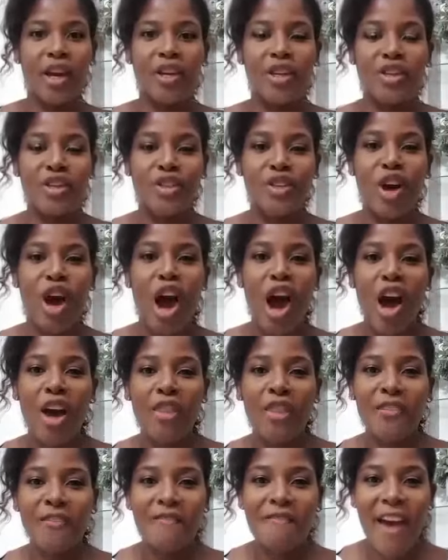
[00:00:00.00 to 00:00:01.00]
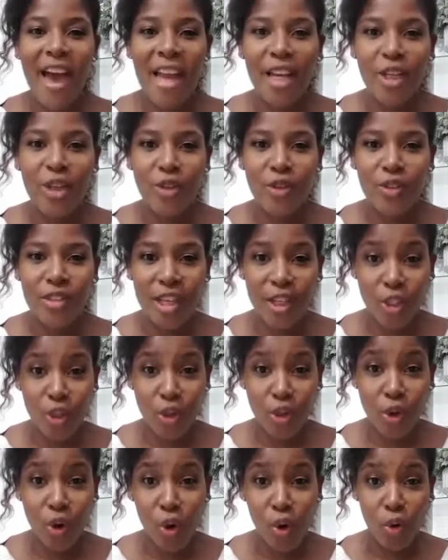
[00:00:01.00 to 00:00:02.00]
So, are the values that
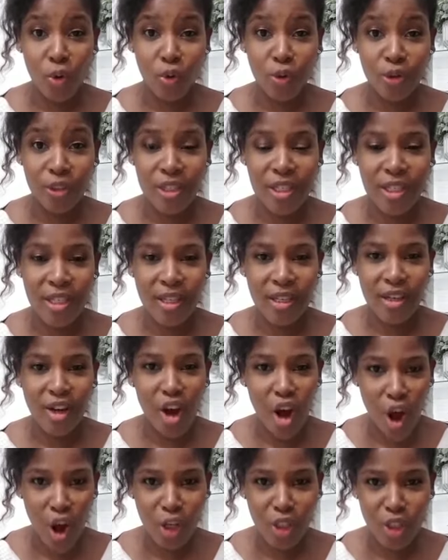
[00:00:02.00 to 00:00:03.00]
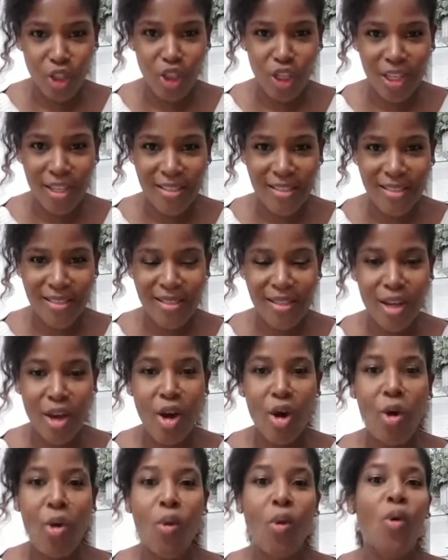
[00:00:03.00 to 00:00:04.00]
you hold conscious
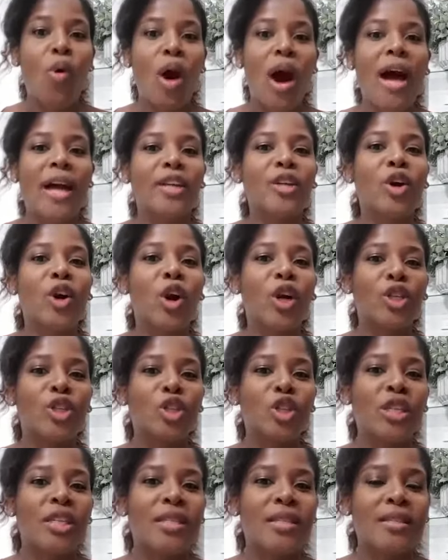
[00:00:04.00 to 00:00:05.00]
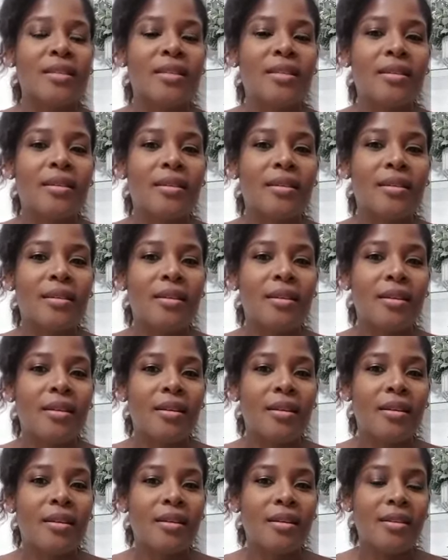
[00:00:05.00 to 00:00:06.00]
or unconscious?
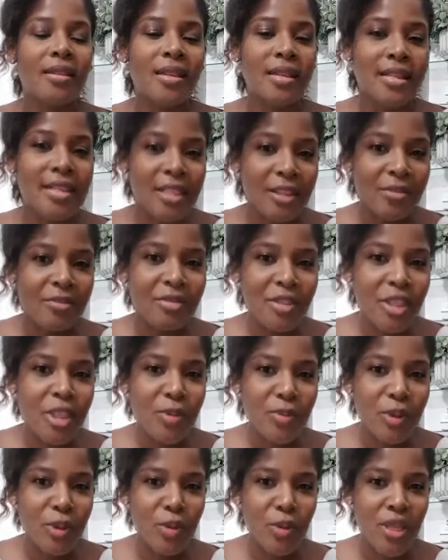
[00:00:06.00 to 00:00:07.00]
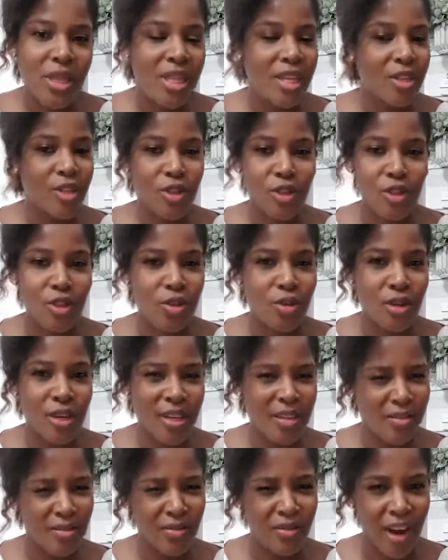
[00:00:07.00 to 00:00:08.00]
The difference between these two
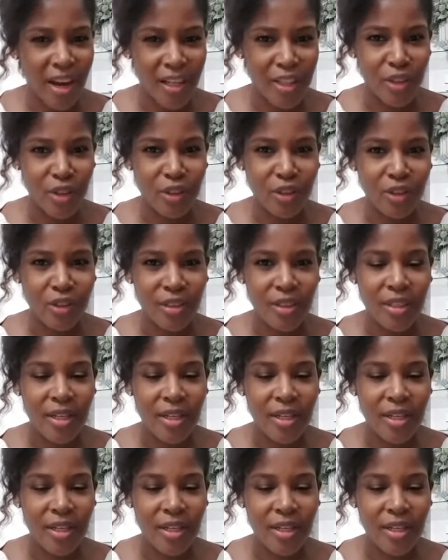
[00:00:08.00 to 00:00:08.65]
is vital.